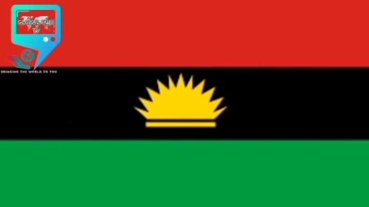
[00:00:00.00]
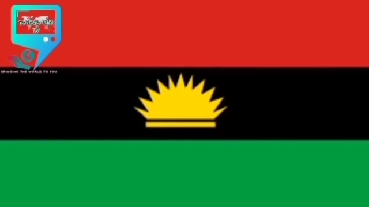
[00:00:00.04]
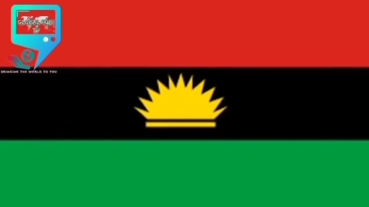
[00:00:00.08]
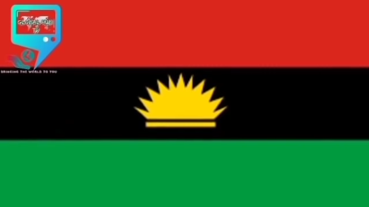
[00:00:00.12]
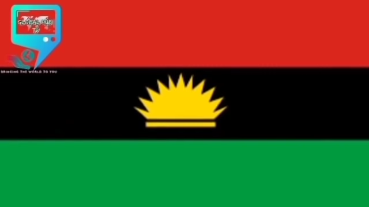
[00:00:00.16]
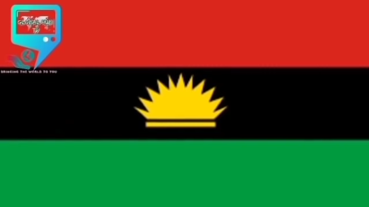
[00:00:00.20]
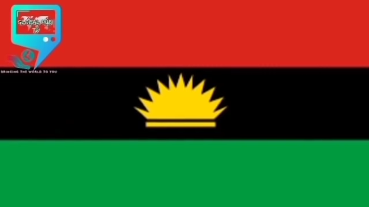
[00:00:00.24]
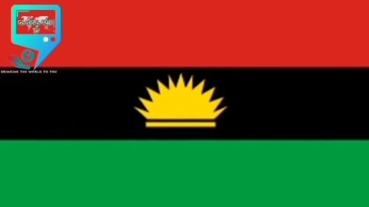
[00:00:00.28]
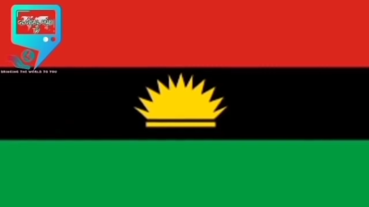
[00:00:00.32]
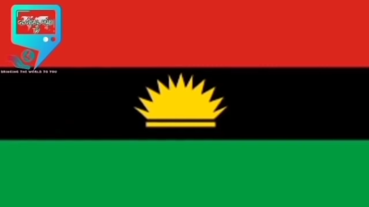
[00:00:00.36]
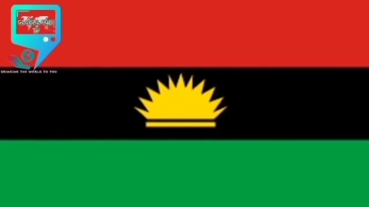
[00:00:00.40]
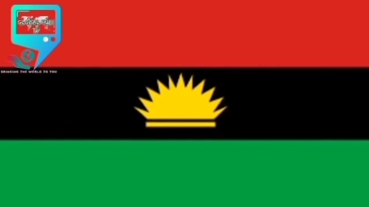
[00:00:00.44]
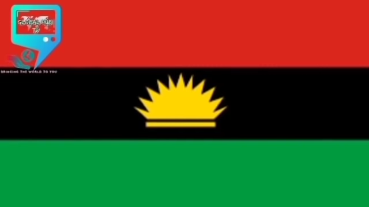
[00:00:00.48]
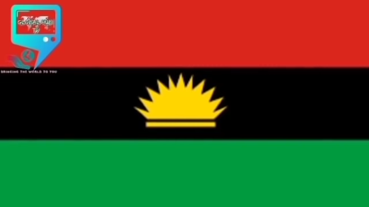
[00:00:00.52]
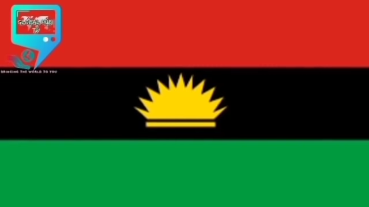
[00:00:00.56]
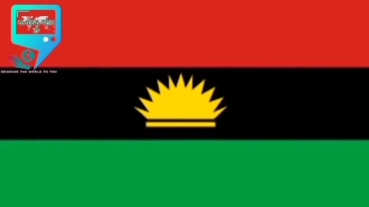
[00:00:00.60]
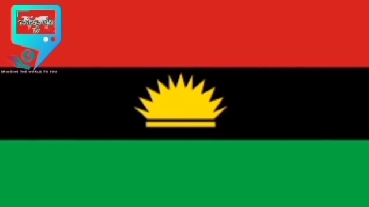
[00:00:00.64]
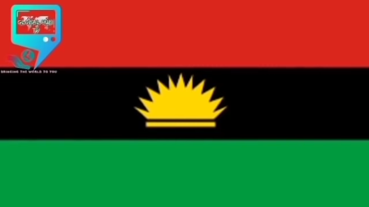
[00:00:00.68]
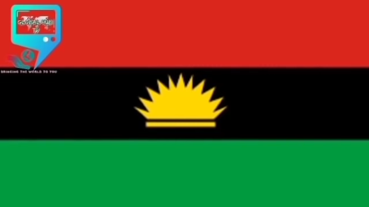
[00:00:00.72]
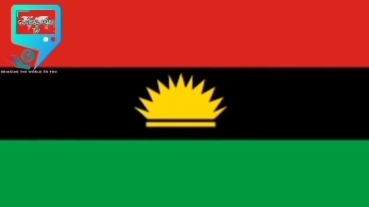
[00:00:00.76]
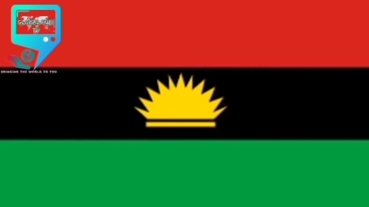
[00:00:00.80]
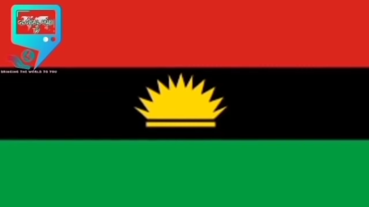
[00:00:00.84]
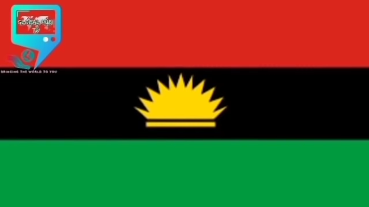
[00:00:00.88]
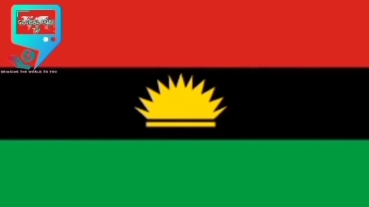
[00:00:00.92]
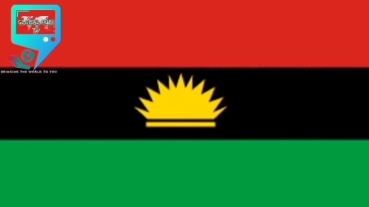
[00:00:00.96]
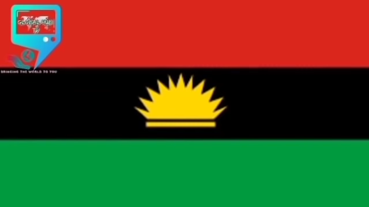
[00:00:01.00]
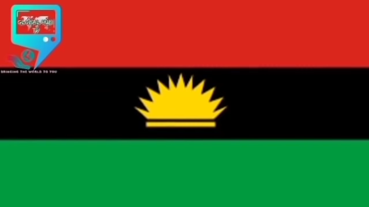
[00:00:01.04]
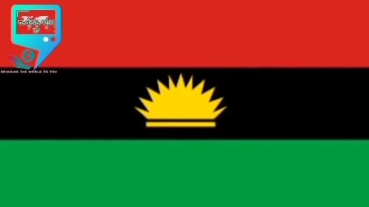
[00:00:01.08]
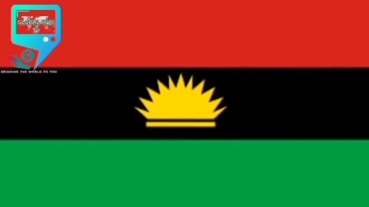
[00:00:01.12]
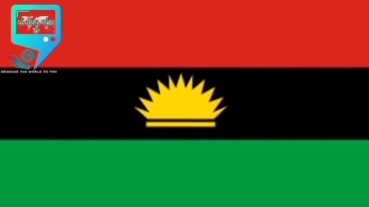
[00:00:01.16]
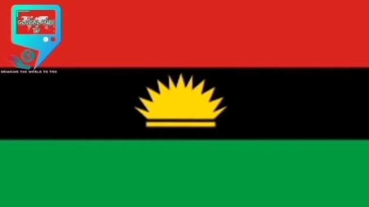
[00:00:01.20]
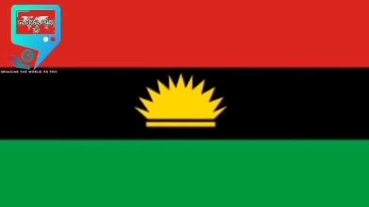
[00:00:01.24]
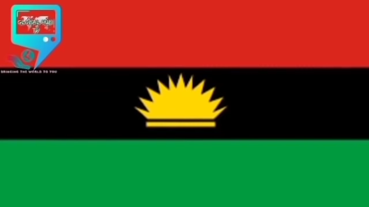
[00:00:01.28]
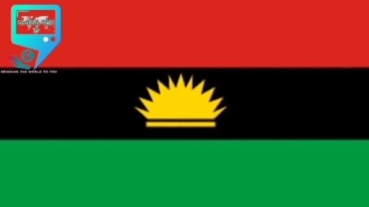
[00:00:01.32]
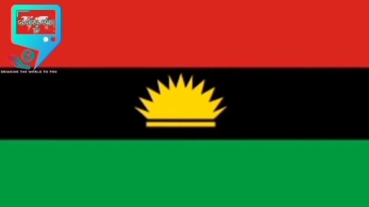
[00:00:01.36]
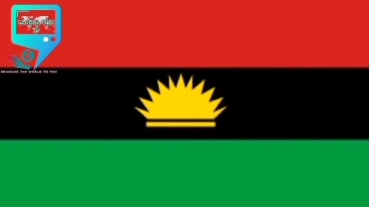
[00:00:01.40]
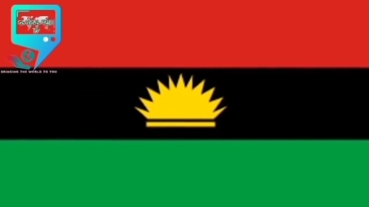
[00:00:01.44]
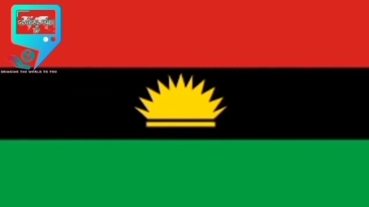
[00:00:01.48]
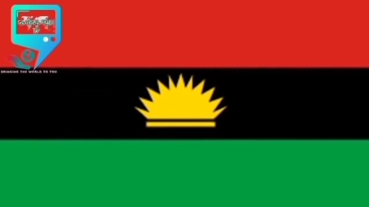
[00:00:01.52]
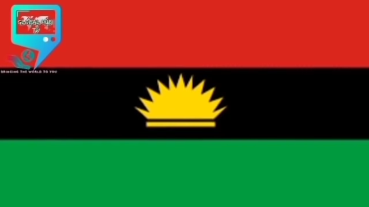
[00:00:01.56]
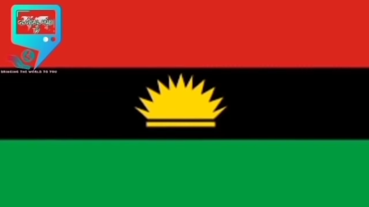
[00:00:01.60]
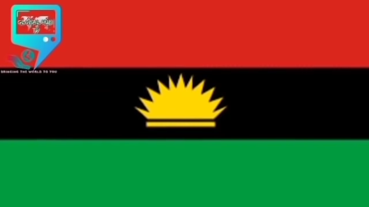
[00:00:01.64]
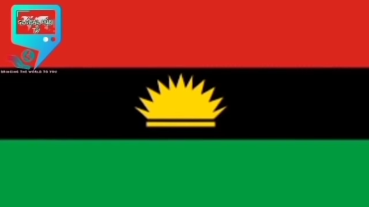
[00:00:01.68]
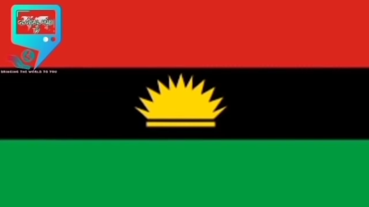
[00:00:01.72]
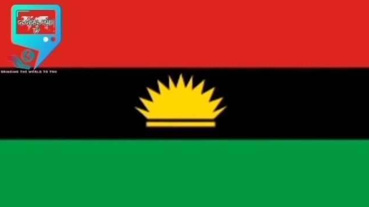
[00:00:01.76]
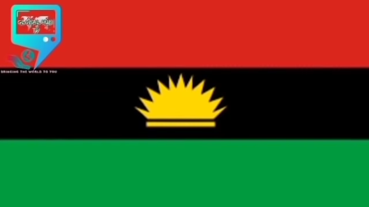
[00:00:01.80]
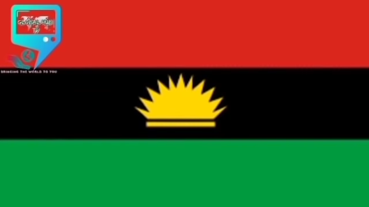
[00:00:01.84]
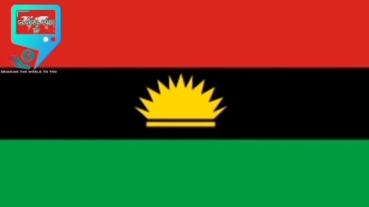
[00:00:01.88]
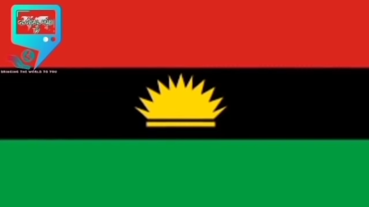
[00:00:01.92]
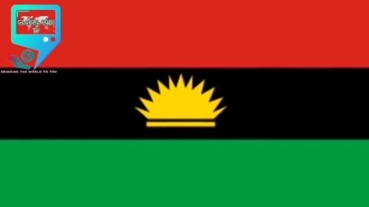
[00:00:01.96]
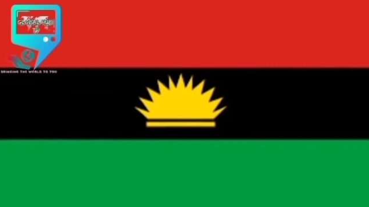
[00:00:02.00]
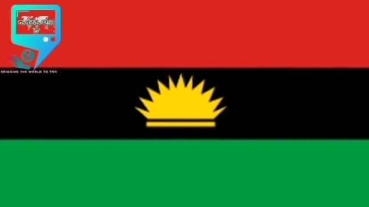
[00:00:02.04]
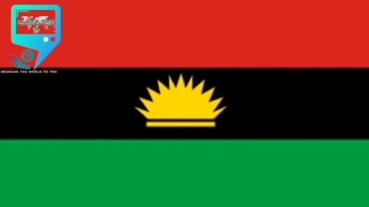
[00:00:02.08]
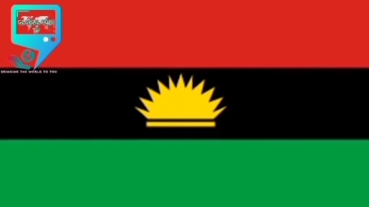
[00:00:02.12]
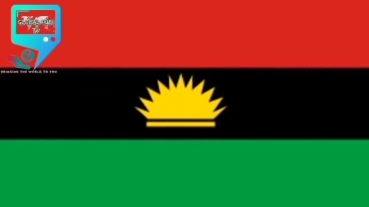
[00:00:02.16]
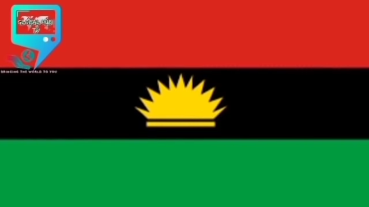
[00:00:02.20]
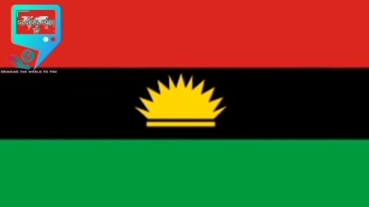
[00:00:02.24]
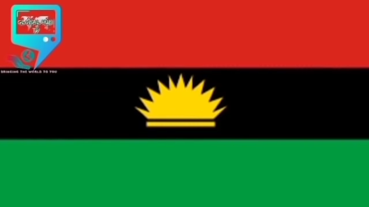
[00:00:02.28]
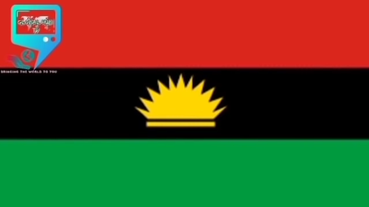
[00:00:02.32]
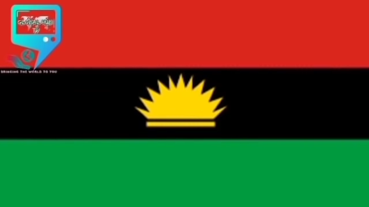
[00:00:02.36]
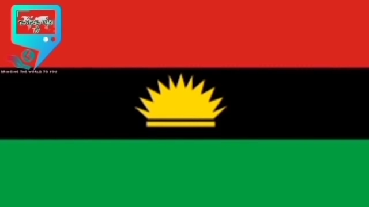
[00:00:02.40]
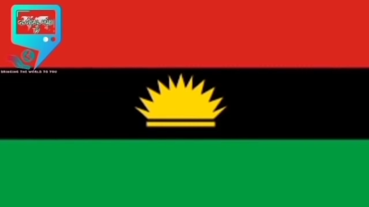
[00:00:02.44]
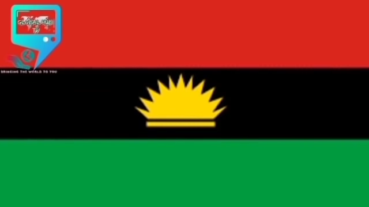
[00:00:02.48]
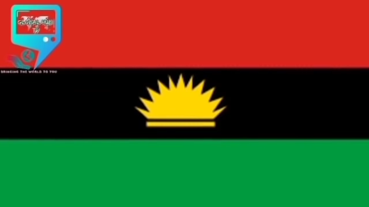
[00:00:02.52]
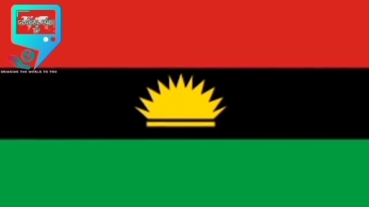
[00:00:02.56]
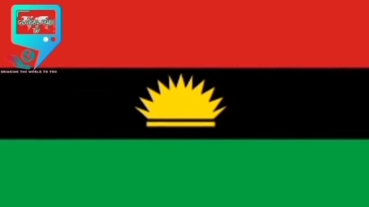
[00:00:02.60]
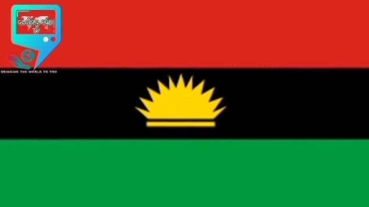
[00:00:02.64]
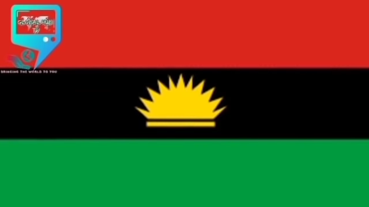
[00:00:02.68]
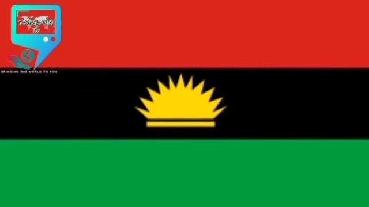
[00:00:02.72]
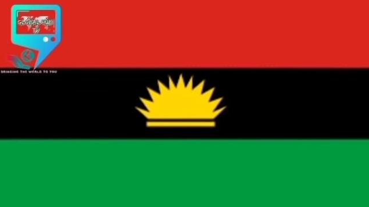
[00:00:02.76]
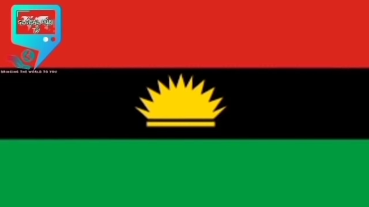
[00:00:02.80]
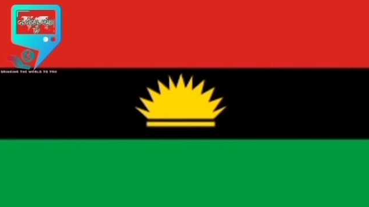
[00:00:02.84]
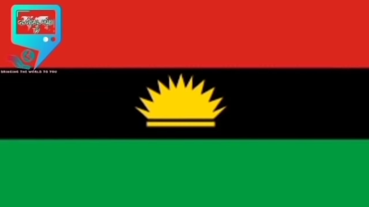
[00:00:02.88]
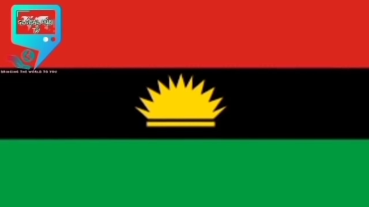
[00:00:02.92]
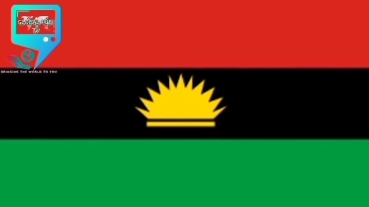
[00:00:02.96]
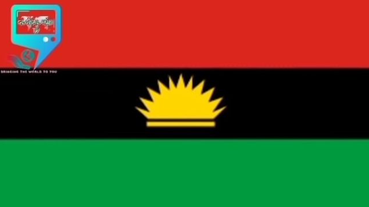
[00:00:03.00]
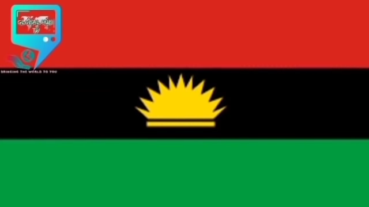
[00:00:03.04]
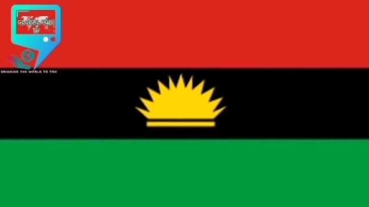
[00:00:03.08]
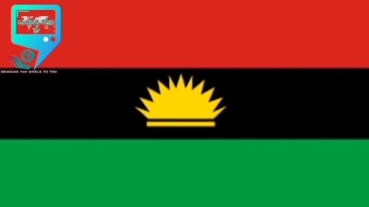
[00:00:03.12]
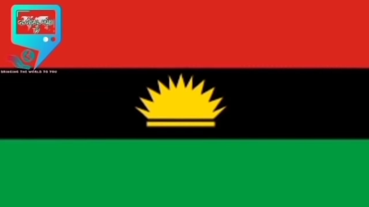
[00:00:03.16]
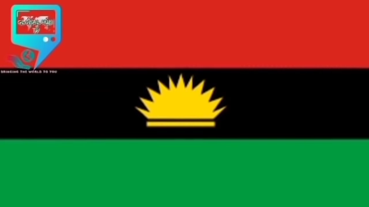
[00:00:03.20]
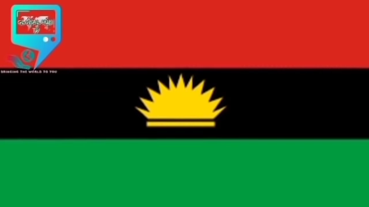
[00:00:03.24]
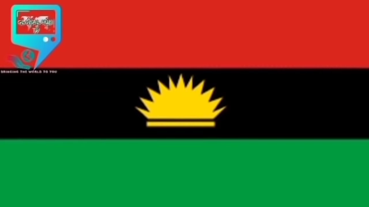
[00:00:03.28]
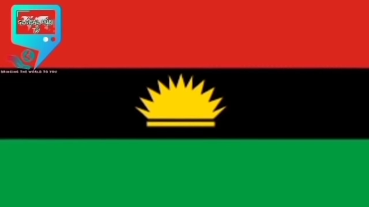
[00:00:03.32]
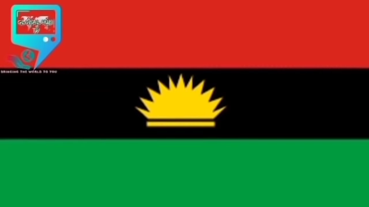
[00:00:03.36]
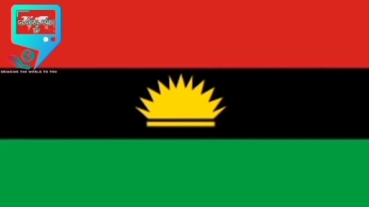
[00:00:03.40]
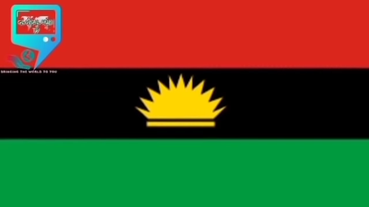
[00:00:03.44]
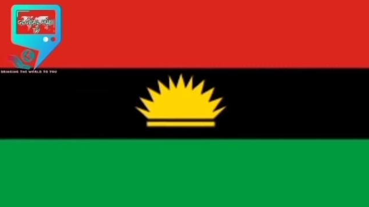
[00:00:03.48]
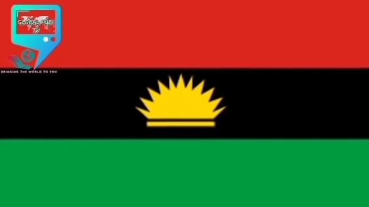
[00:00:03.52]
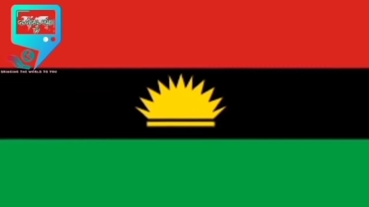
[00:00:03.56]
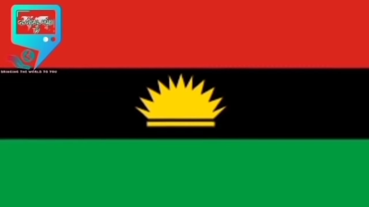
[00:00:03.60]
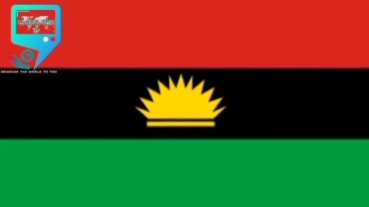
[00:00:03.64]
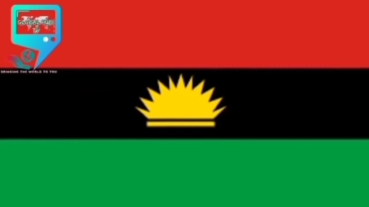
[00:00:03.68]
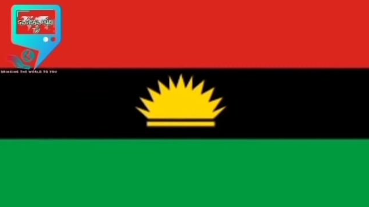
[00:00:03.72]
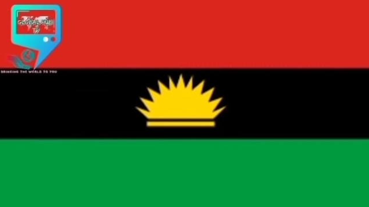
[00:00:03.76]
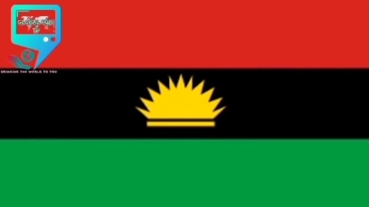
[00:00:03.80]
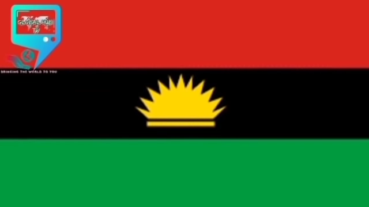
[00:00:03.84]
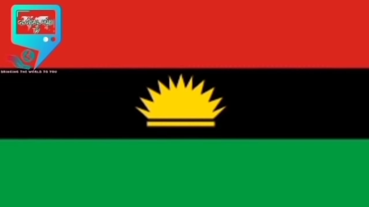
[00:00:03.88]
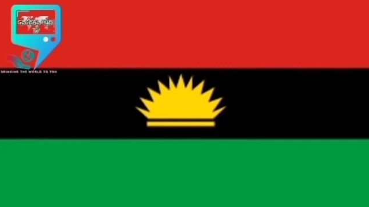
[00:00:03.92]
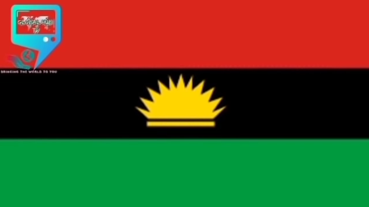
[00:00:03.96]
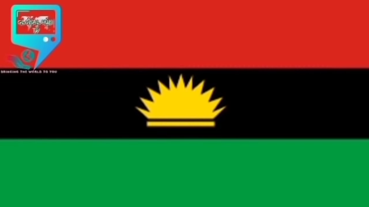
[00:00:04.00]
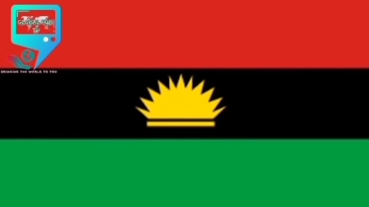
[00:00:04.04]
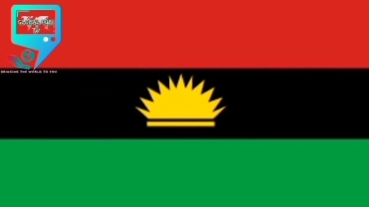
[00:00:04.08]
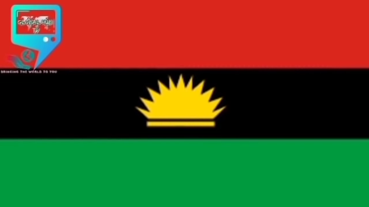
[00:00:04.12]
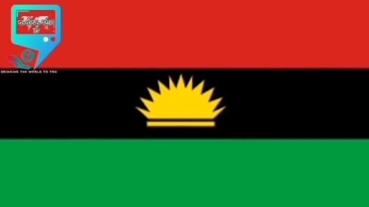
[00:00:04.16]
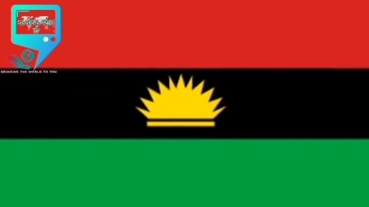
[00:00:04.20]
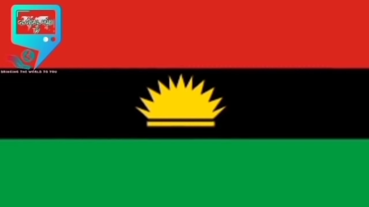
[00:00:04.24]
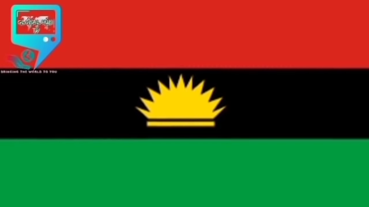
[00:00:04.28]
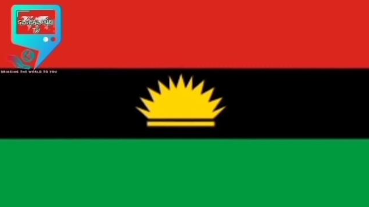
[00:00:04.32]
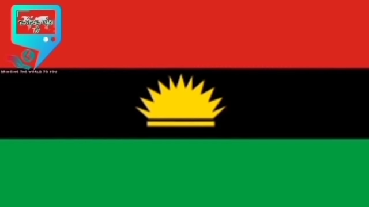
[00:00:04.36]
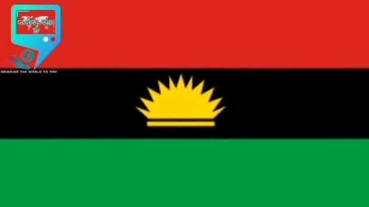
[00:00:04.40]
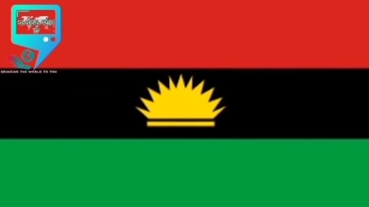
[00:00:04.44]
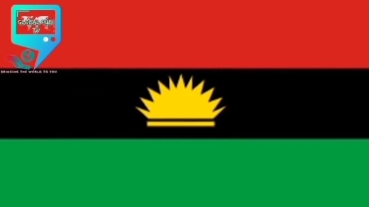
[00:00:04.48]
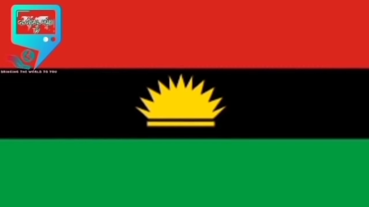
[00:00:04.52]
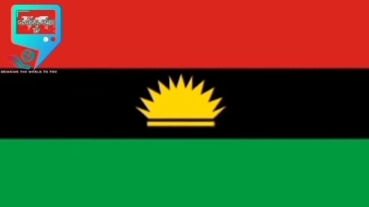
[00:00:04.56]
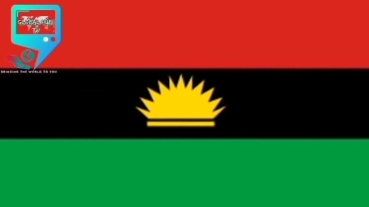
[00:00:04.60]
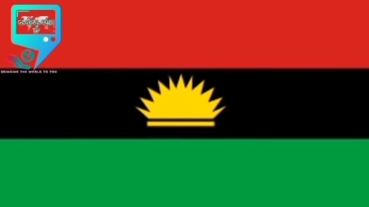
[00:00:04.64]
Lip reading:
(no speaker visible)